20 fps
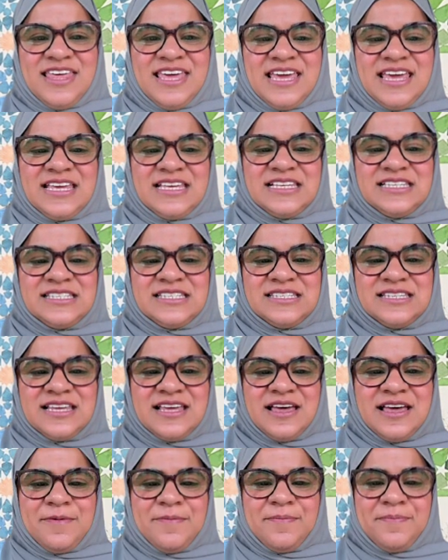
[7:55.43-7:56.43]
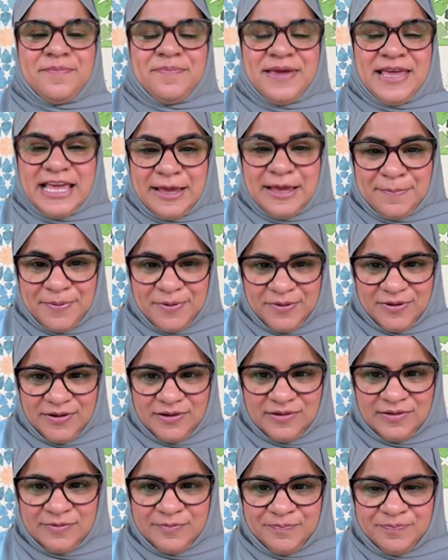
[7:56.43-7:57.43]
So these
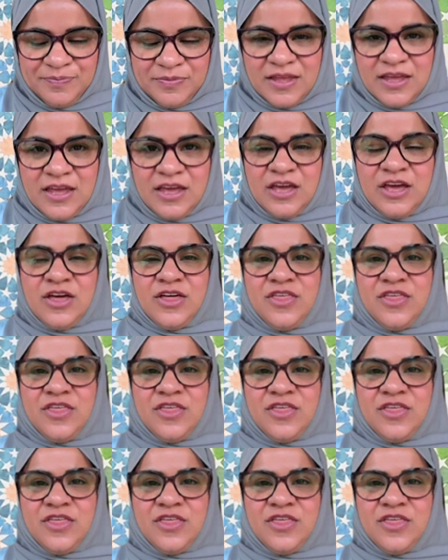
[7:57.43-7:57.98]
people,